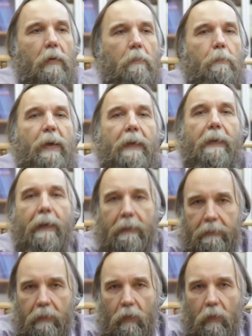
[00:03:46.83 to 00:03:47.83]

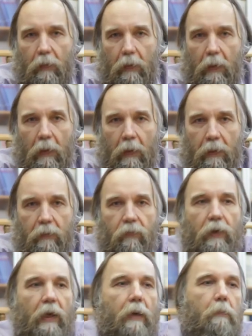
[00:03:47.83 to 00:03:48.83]
beyond the
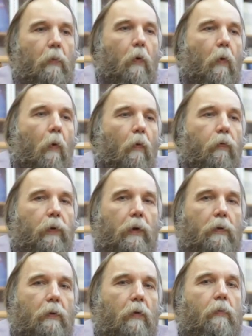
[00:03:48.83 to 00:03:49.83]
frame of the
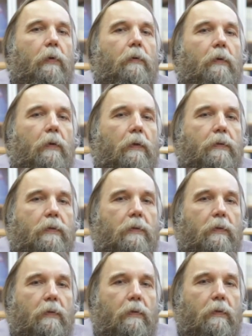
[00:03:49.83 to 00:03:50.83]
global
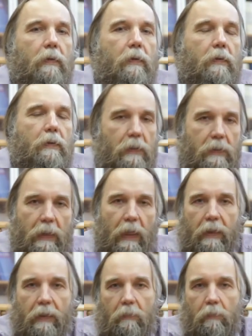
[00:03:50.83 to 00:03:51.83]

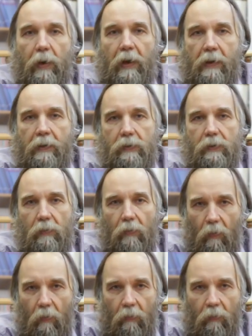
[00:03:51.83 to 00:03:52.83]
society based
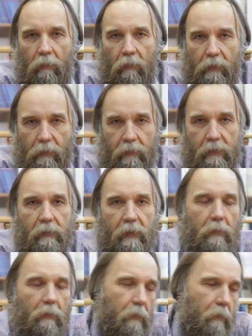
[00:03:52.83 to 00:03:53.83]
exclusively
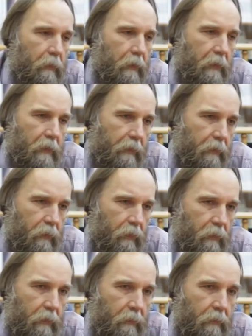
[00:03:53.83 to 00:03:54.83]
on the
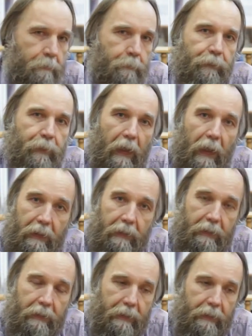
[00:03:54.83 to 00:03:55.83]
individual
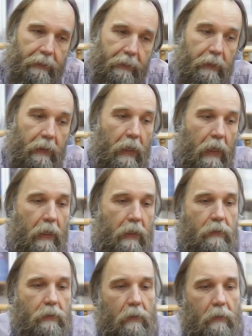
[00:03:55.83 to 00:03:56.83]
identity?
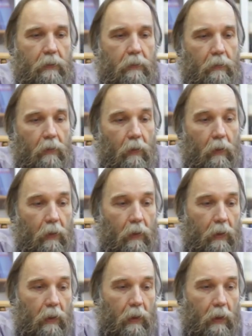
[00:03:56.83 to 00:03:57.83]
So
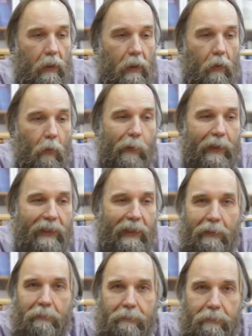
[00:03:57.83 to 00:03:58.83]
we
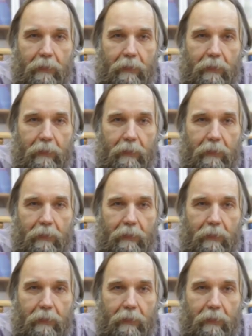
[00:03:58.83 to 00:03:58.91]
have